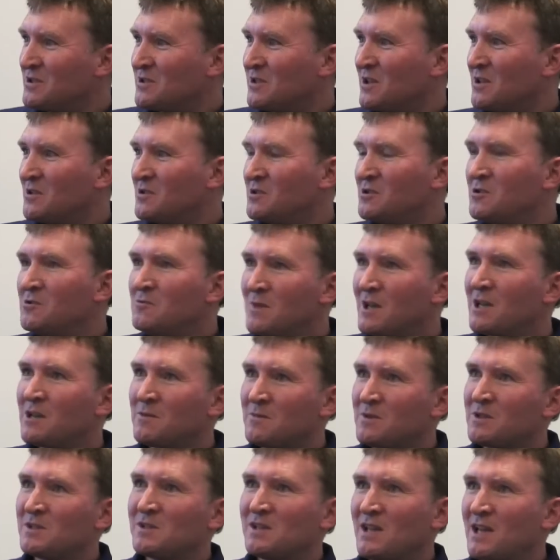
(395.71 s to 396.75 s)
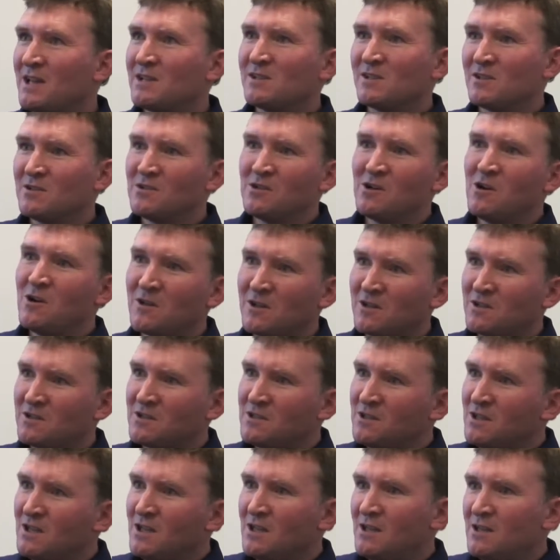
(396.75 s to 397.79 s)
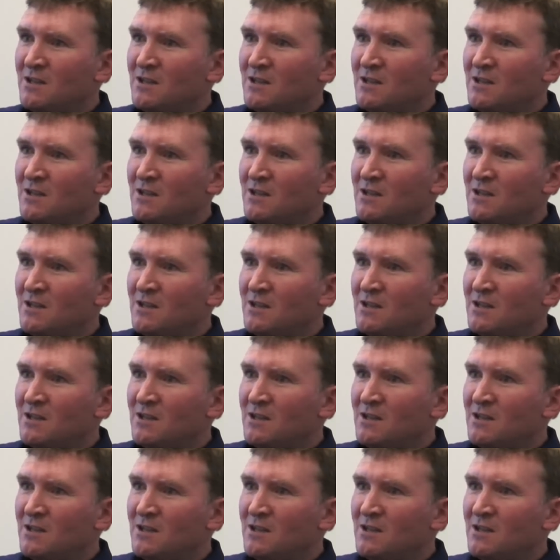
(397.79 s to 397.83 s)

So 2 megabits as a target,